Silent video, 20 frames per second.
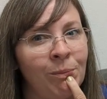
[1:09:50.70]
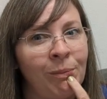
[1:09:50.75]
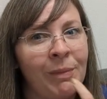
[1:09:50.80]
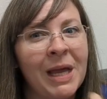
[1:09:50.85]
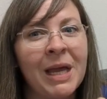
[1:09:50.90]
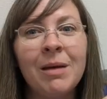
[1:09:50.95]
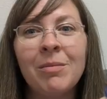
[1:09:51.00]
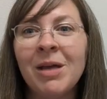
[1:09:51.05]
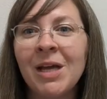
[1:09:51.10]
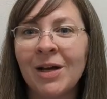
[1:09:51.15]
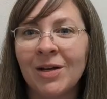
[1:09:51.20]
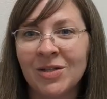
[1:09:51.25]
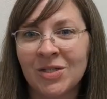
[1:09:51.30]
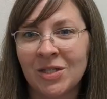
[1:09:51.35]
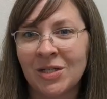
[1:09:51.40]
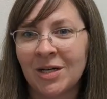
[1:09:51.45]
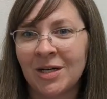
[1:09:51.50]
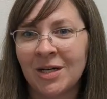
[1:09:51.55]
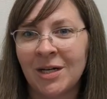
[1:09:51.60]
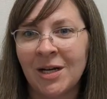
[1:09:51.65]
Maybe I'll
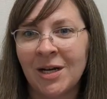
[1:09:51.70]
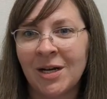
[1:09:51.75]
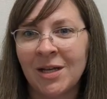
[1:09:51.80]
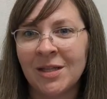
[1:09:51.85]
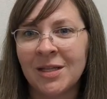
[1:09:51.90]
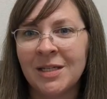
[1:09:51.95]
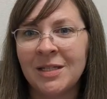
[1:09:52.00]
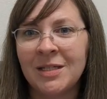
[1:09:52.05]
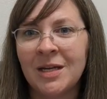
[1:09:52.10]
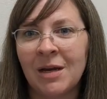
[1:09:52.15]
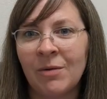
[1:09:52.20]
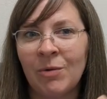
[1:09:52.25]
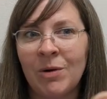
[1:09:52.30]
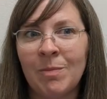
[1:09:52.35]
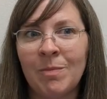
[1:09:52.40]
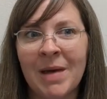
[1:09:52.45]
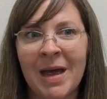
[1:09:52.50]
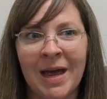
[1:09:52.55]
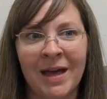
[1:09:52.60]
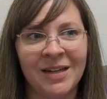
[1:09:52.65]
start it on the day we
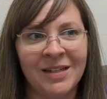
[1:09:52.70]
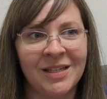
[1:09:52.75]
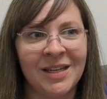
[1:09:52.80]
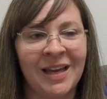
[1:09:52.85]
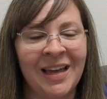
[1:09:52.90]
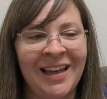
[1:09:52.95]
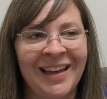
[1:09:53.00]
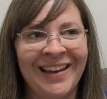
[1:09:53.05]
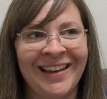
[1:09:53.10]
met.